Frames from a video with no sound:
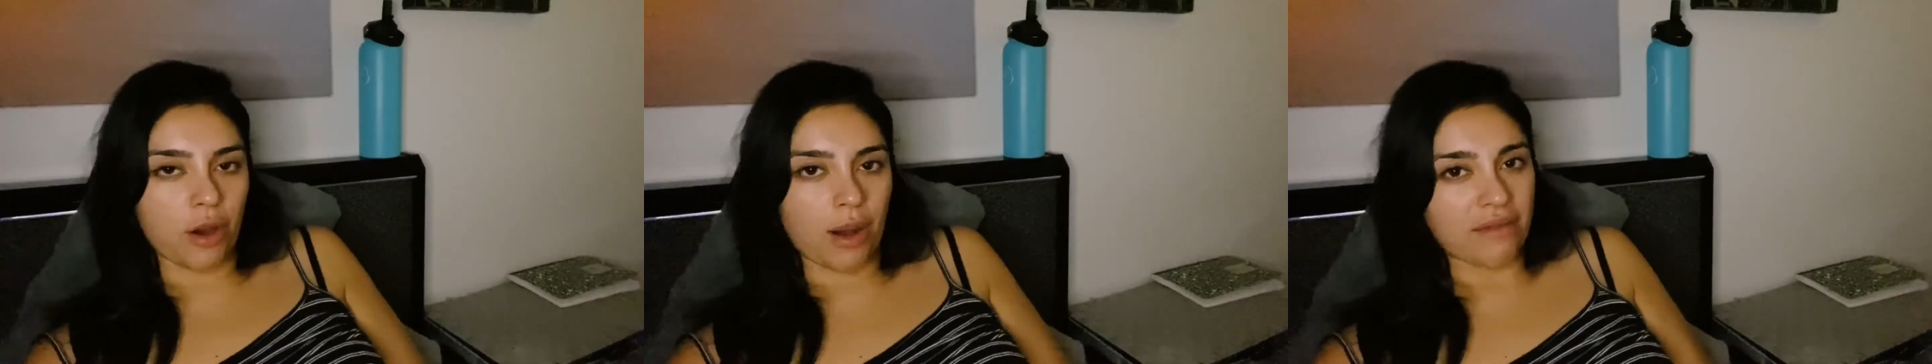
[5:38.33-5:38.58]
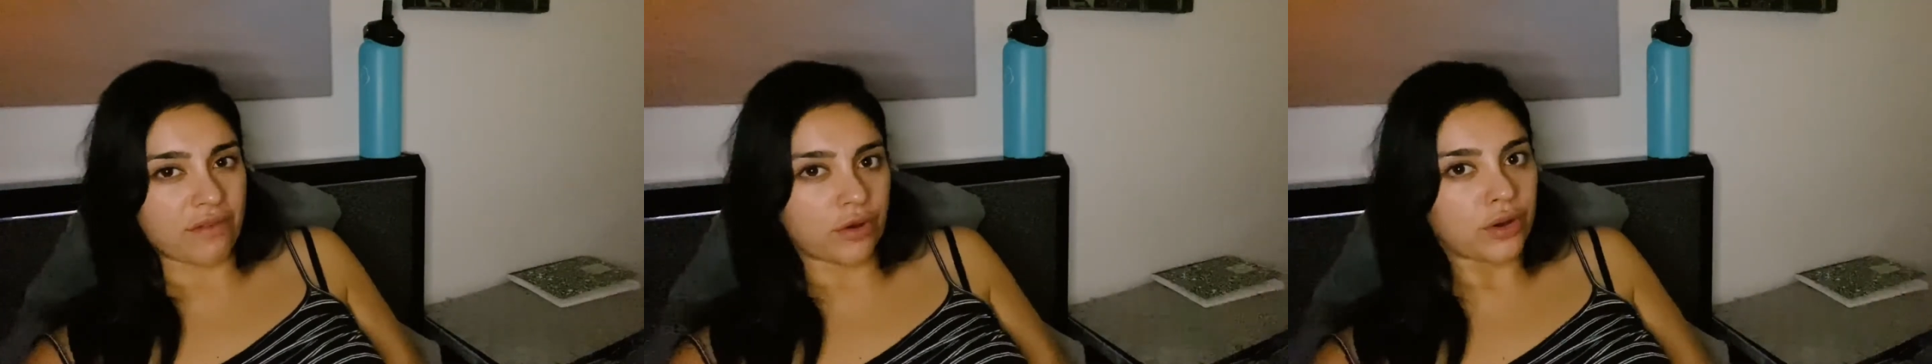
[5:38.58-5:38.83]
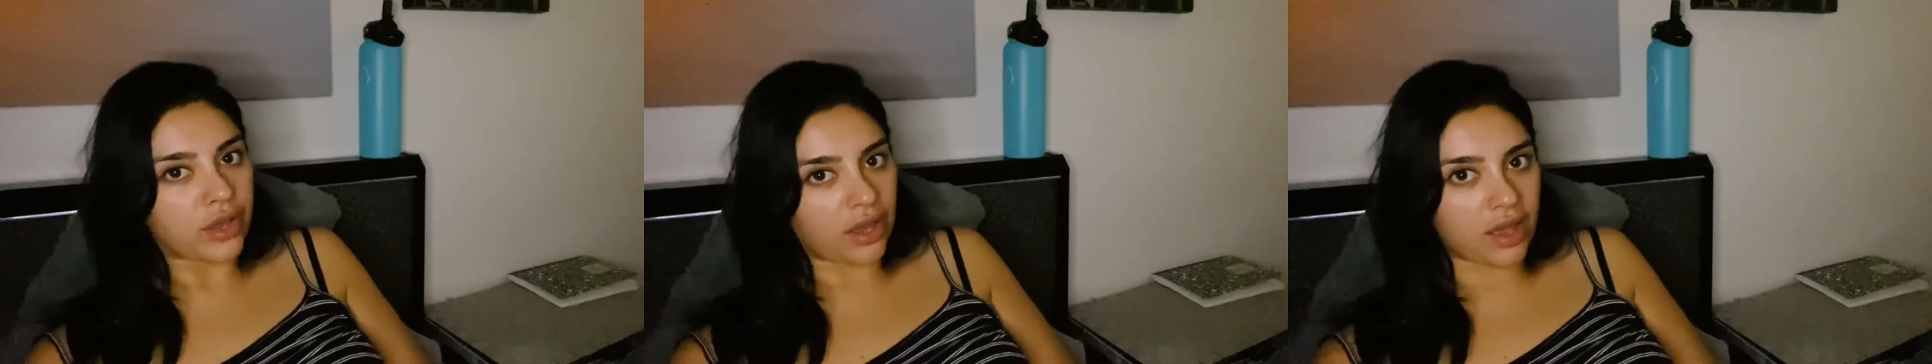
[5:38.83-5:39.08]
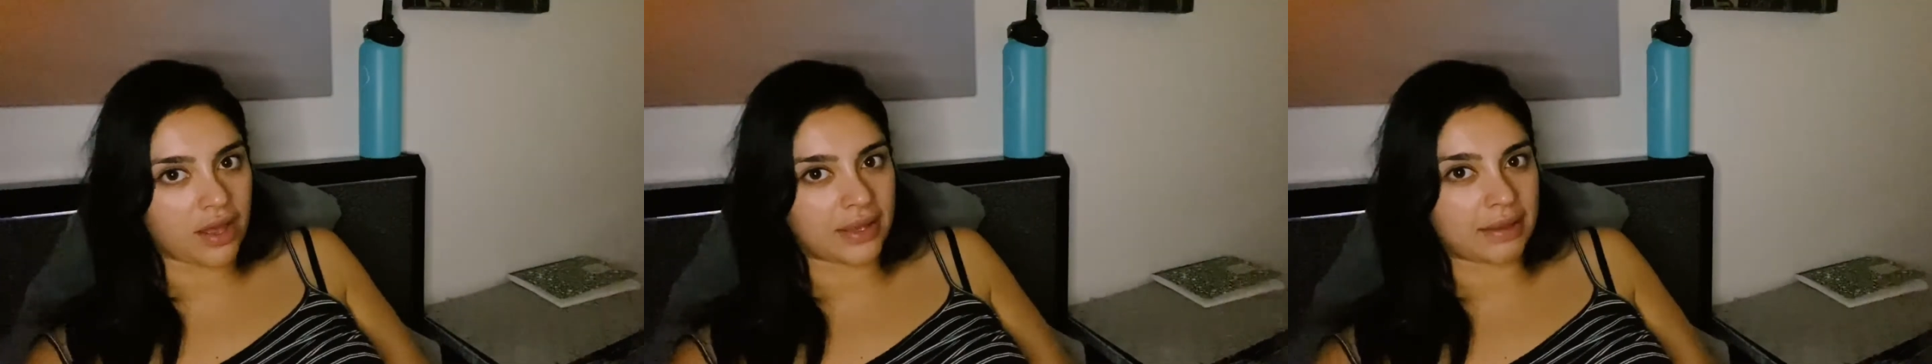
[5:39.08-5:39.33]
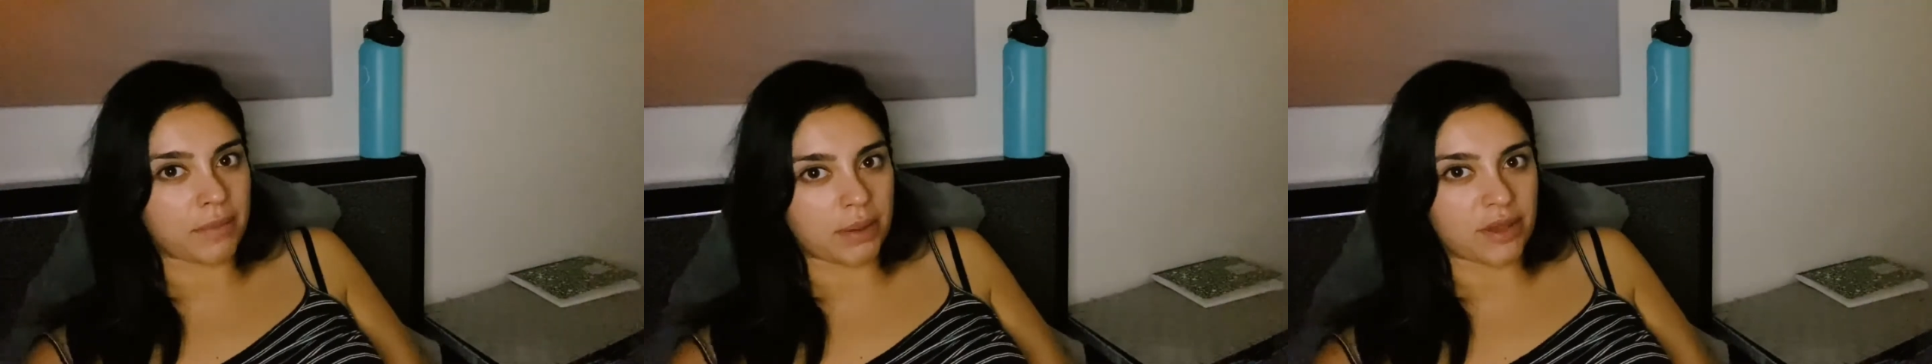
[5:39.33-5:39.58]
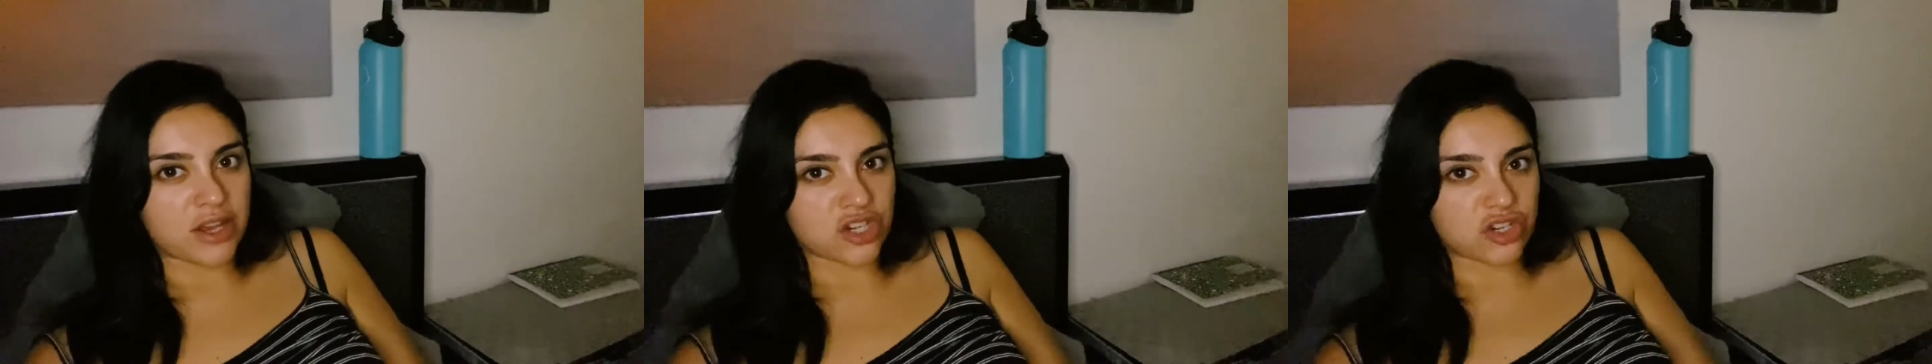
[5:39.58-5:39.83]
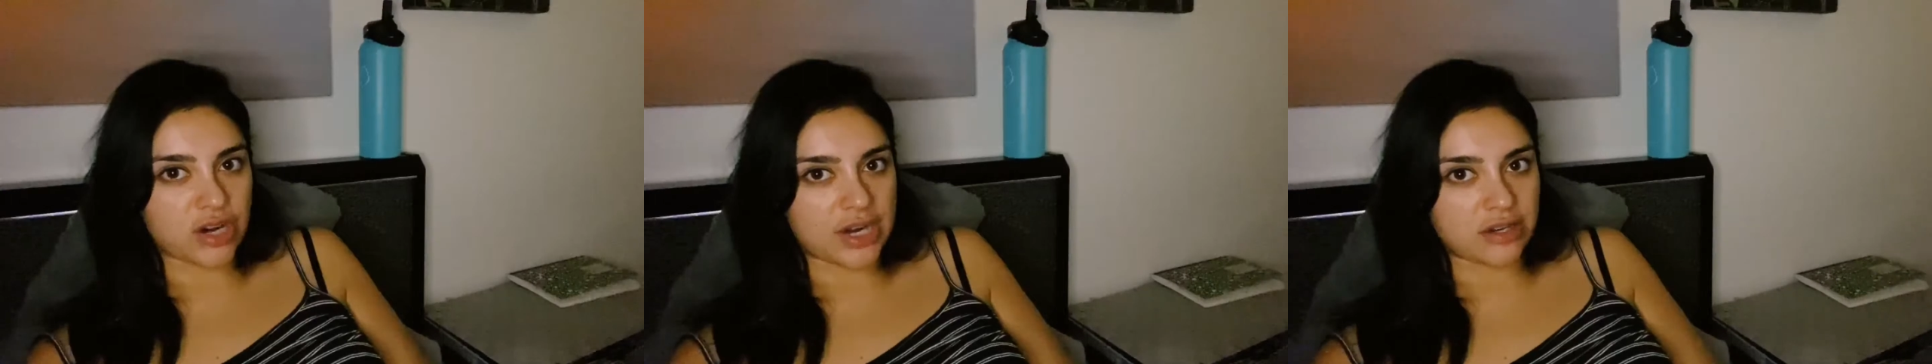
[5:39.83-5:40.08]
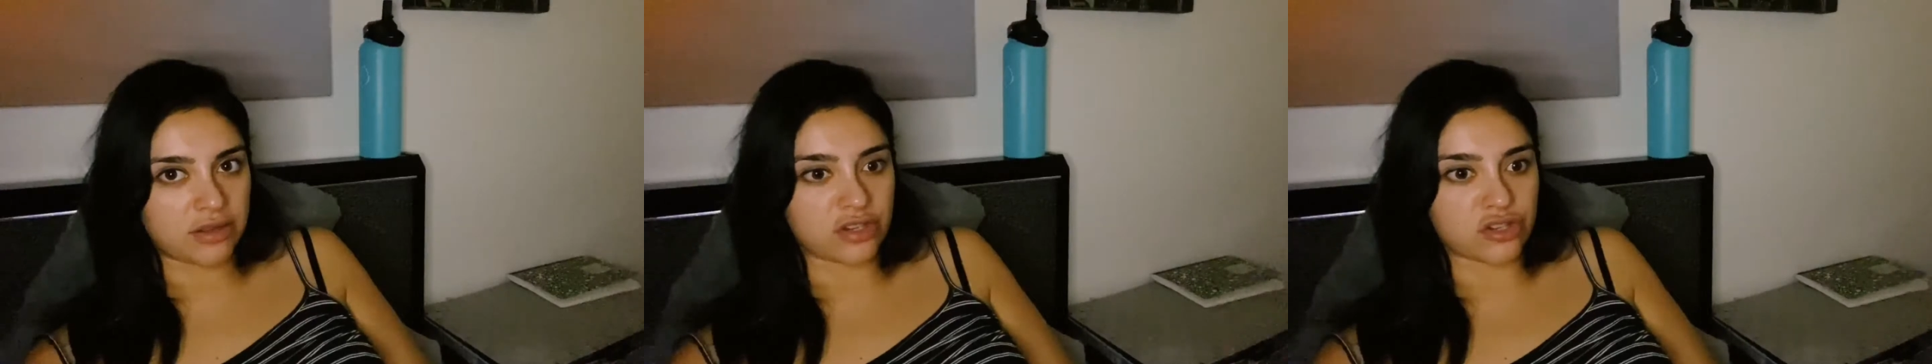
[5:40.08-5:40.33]
I feel good. Like maybe I should try
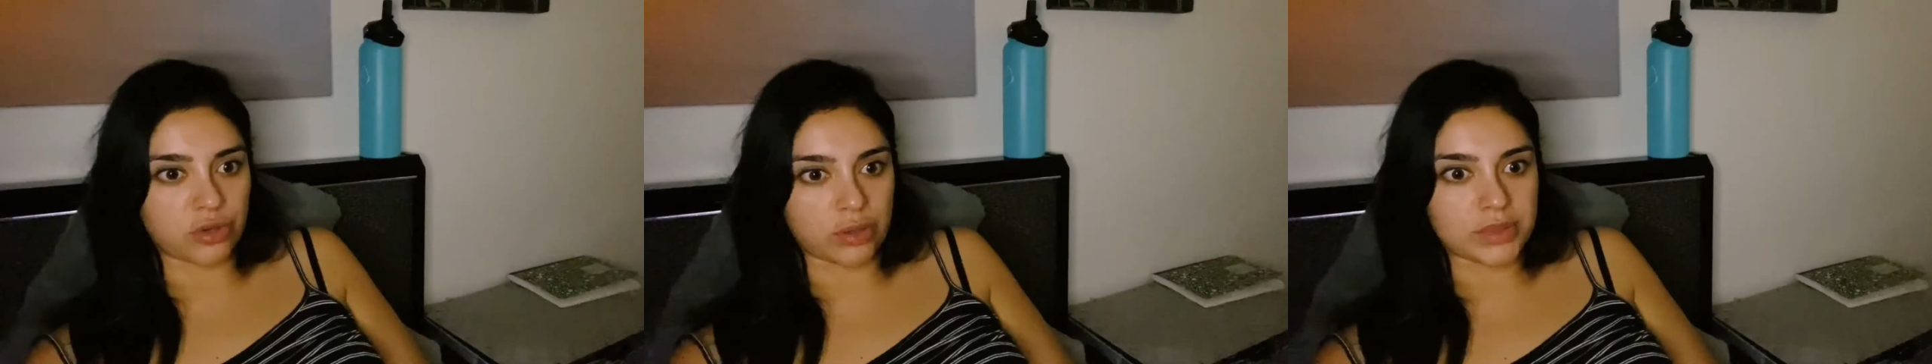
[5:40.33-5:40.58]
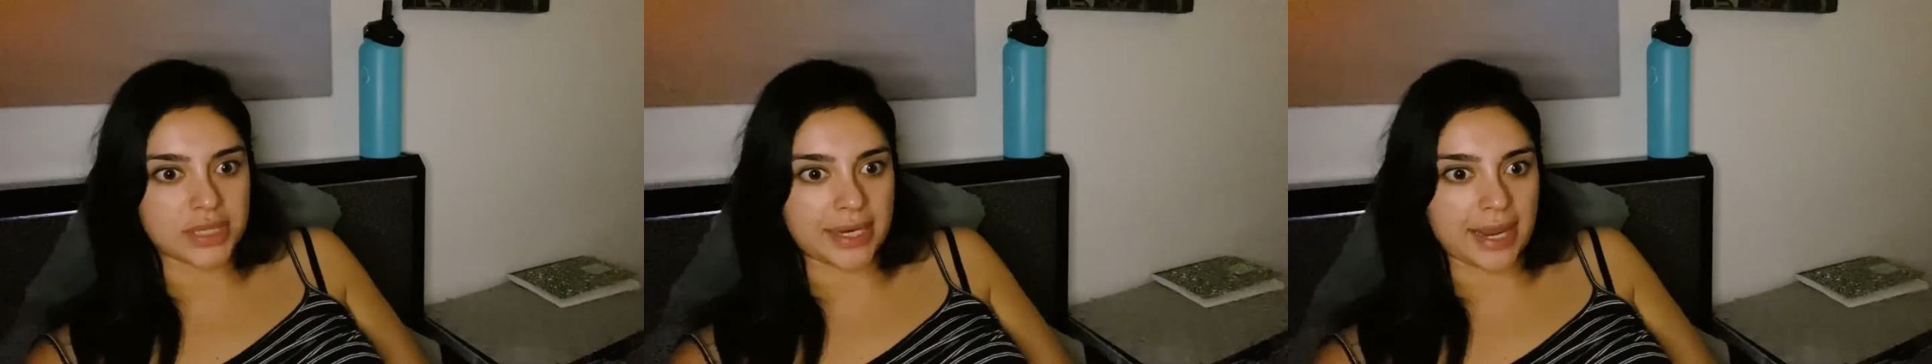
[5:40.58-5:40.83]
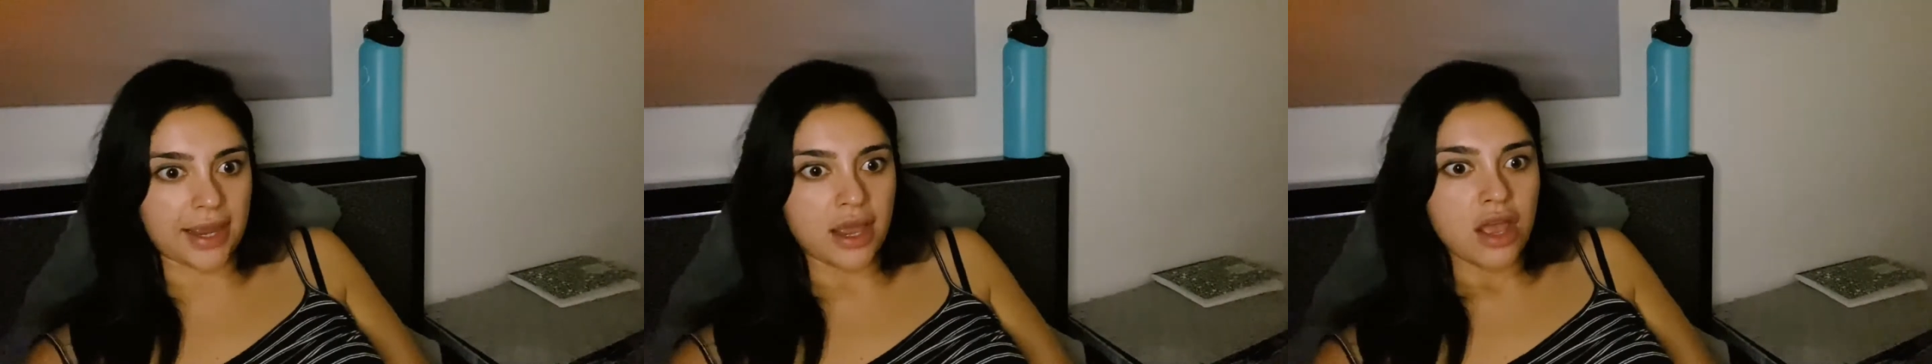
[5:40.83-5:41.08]
doing the shrooms today.